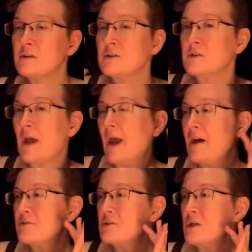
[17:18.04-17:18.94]
just a
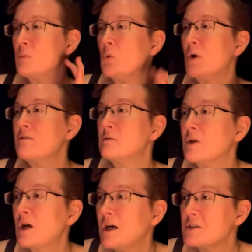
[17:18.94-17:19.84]
half step away
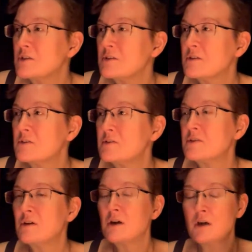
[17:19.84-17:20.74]
from
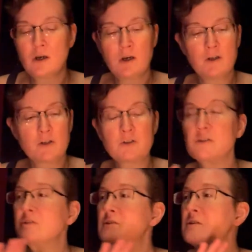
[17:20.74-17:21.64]
consciousness,
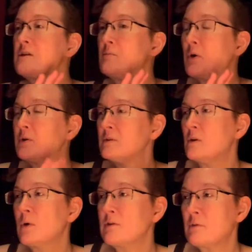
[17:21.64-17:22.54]
just a sleep
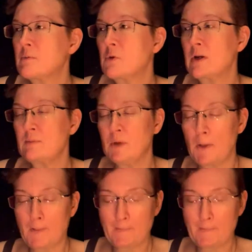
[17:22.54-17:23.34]
away from dream.